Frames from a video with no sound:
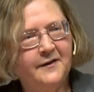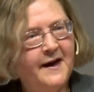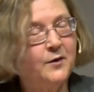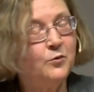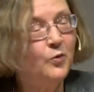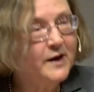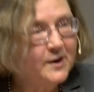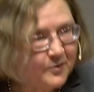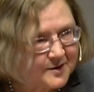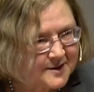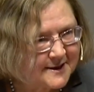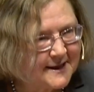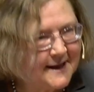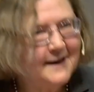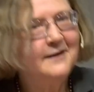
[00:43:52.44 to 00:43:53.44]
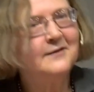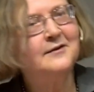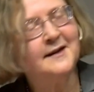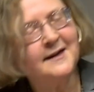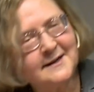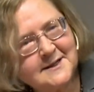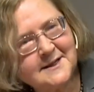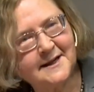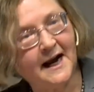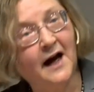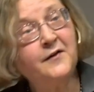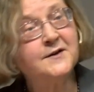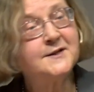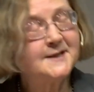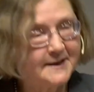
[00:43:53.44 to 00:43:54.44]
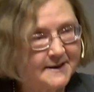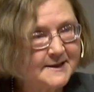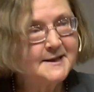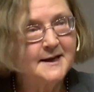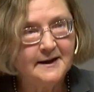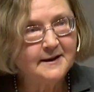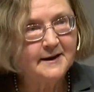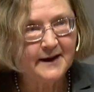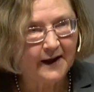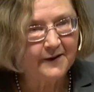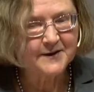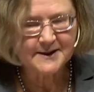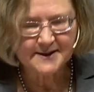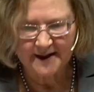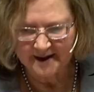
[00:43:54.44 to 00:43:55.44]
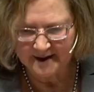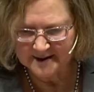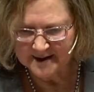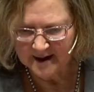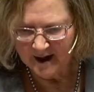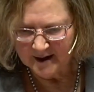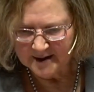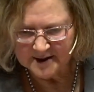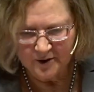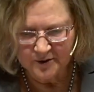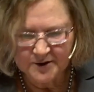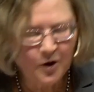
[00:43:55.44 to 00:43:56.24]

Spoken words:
that we were seeing things that others had seen in other studies. So